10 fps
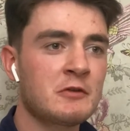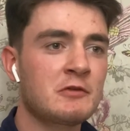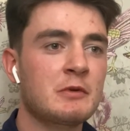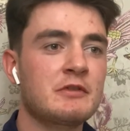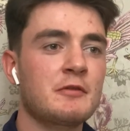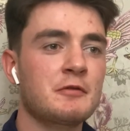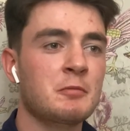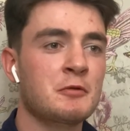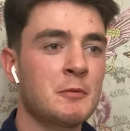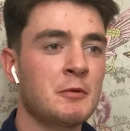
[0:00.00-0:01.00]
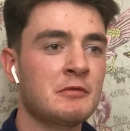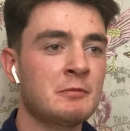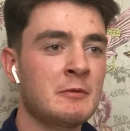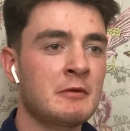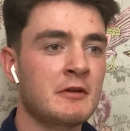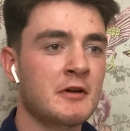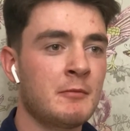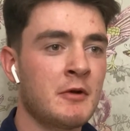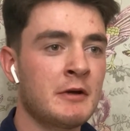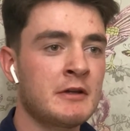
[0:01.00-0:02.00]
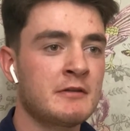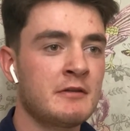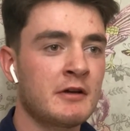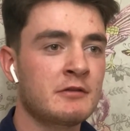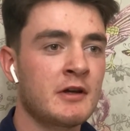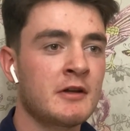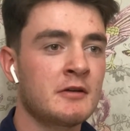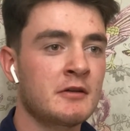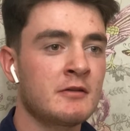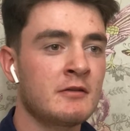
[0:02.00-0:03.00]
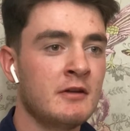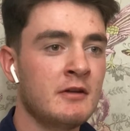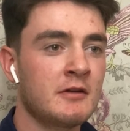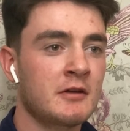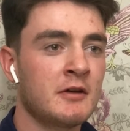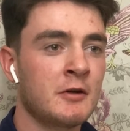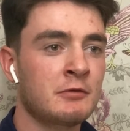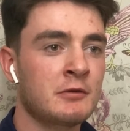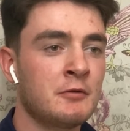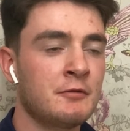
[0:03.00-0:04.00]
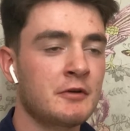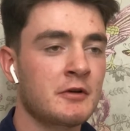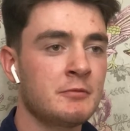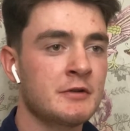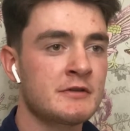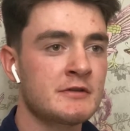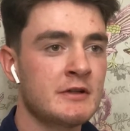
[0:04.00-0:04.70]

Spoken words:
specific problems maybe that come to mind that Asana can help solve for companies?